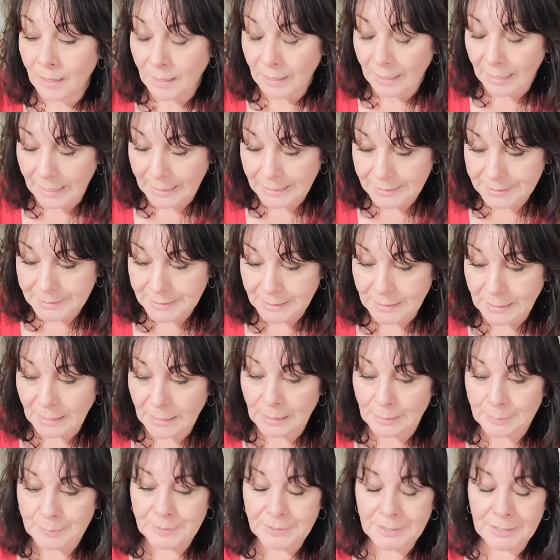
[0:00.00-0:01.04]
Ace of
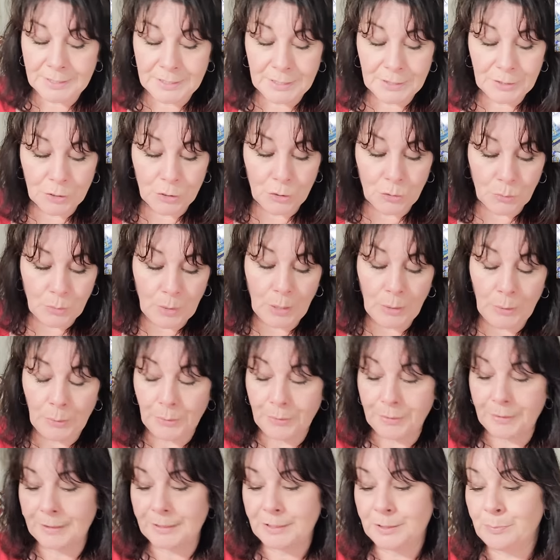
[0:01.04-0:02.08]
Cups, this is
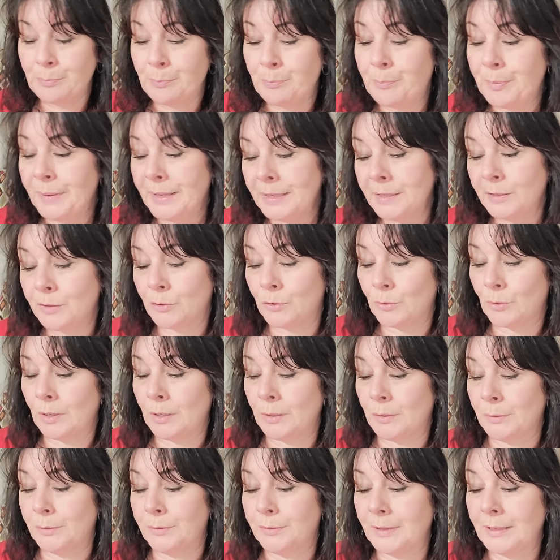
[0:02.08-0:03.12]
growth. It's big
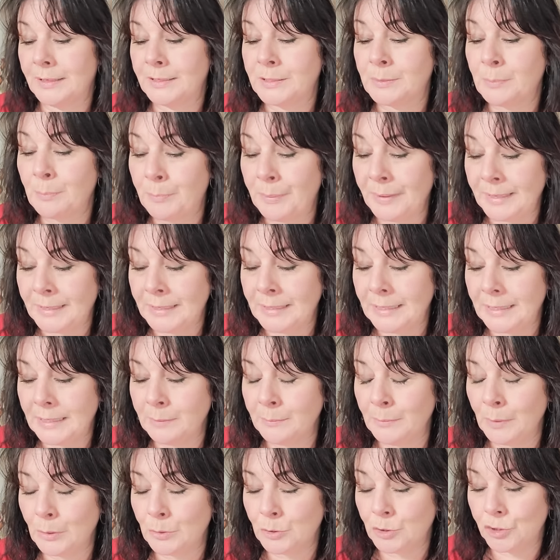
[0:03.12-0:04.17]
growth. It's big
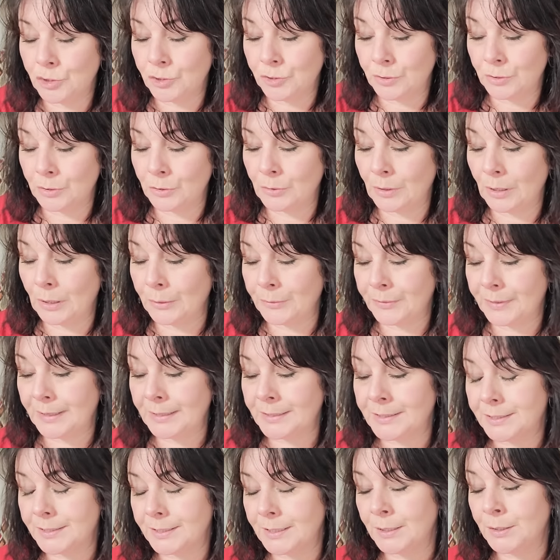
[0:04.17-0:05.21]
emotional growth.
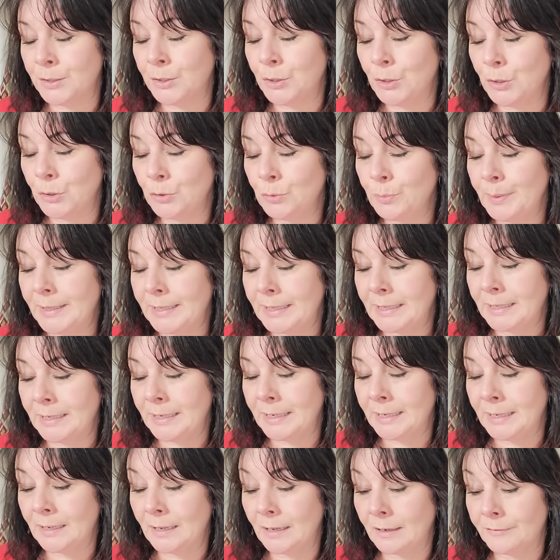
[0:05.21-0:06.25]
It's the new
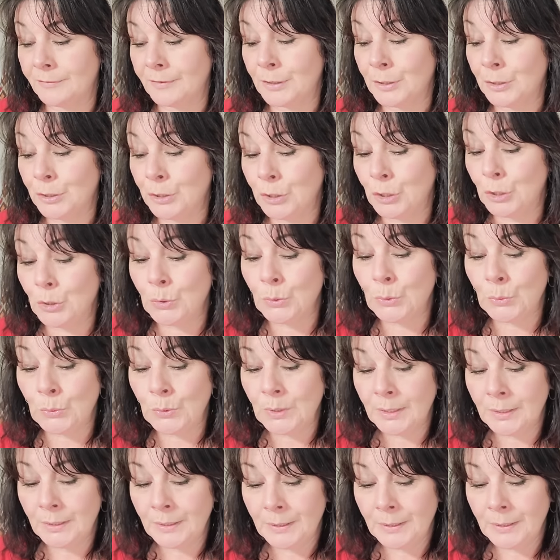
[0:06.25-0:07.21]
beginning of a new